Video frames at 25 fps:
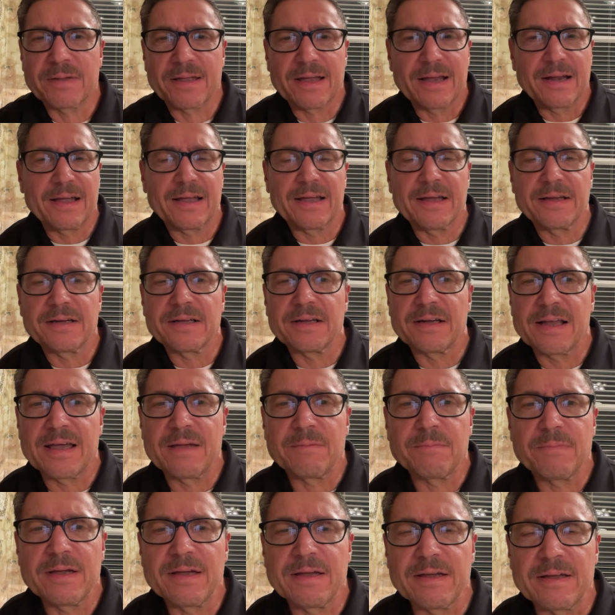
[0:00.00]
Can I get an
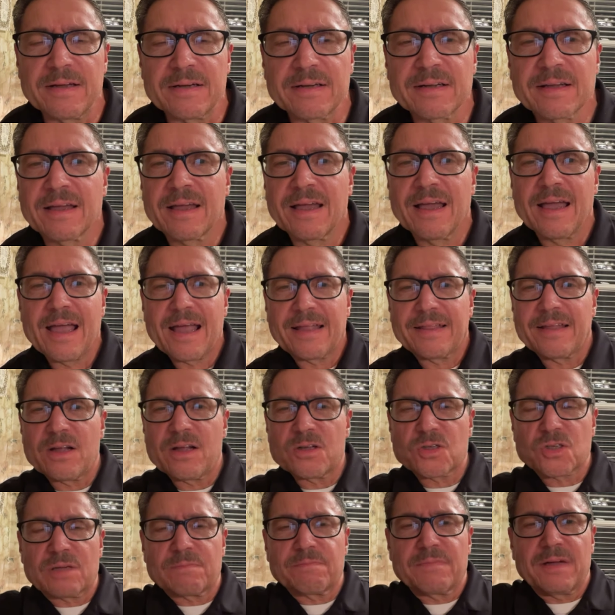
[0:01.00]
amen? And there
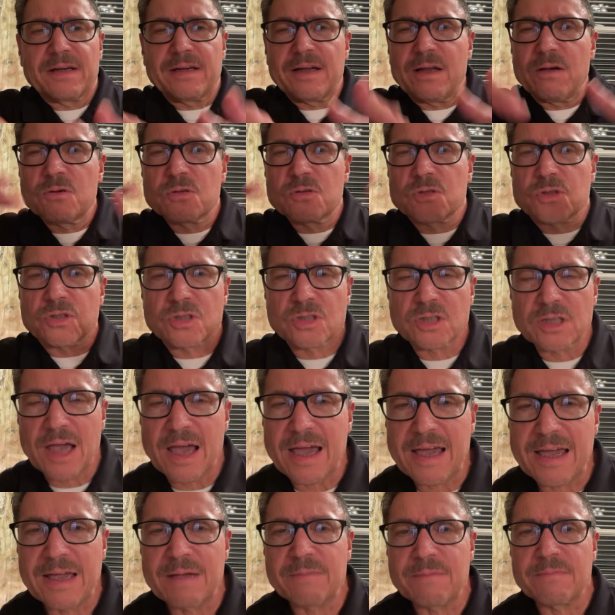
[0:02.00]
should be no
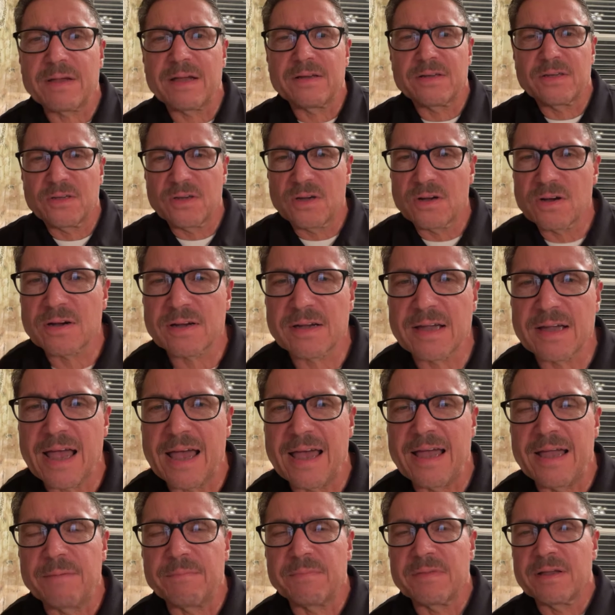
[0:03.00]
shame in your
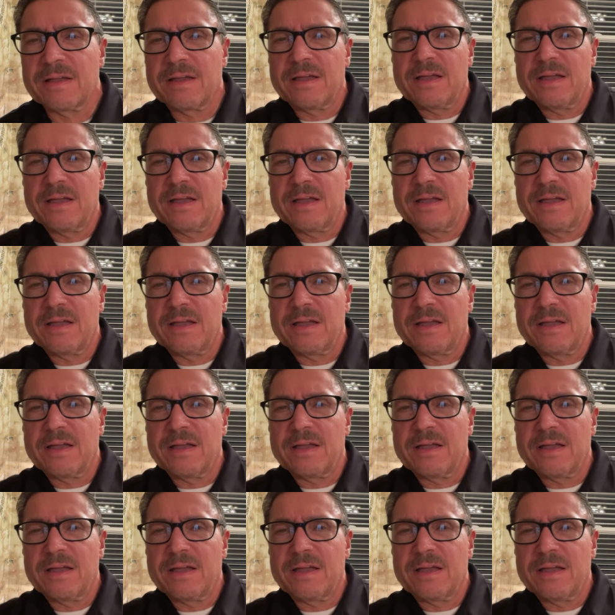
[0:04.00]
game.